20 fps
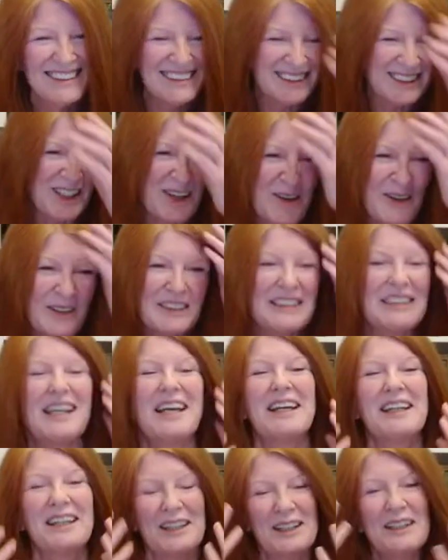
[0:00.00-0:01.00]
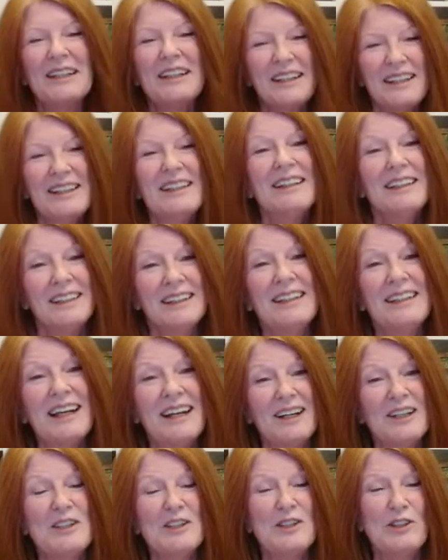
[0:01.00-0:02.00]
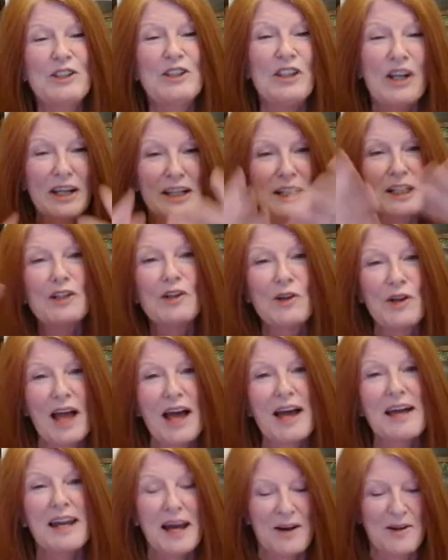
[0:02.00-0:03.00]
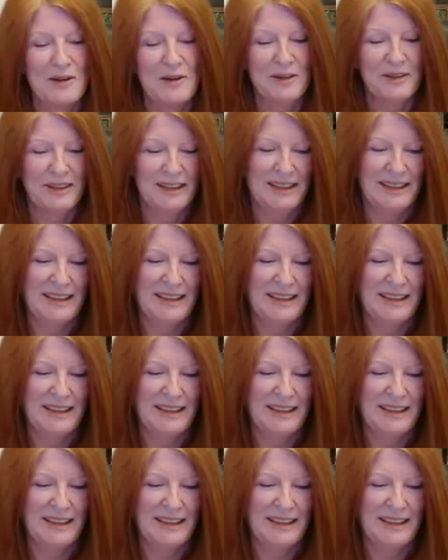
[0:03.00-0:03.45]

So it's like, yeah, you're shining your light out.